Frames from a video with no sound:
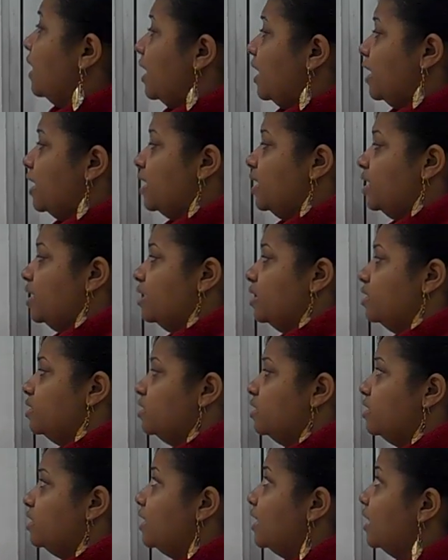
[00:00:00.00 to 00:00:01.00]

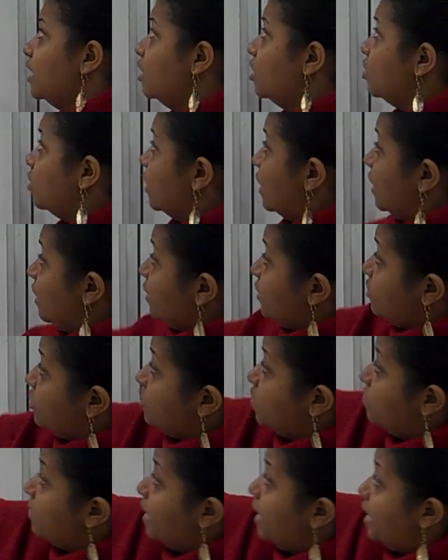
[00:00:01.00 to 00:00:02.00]
And now
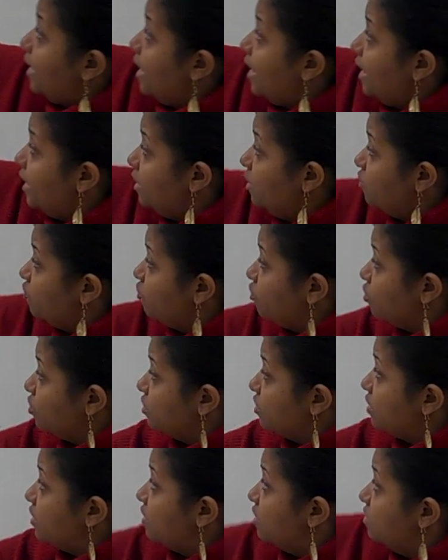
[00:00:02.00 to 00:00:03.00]
my height for
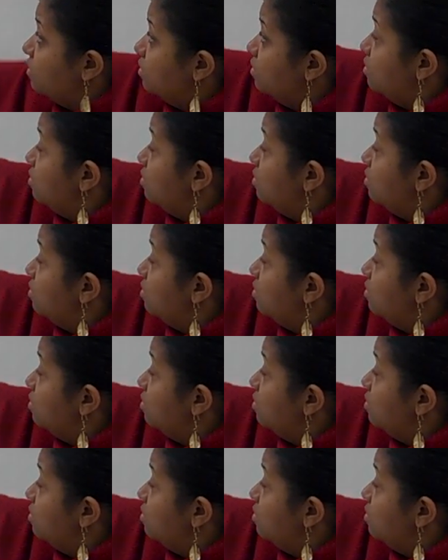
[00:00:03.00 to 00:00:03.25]
the